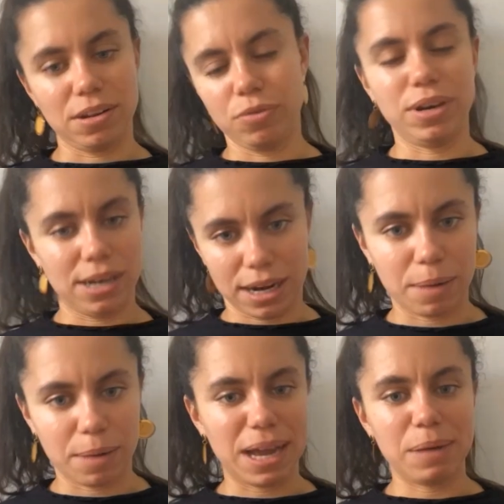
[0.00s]
doing like
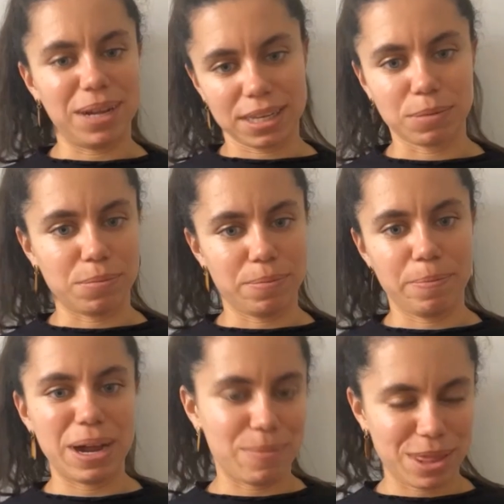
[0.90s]
applied maths and
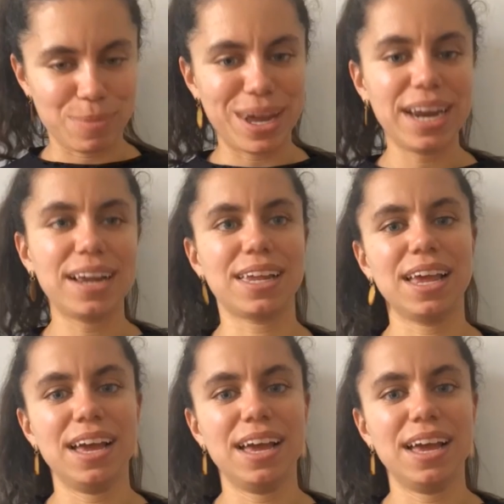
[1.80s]
biomathematics.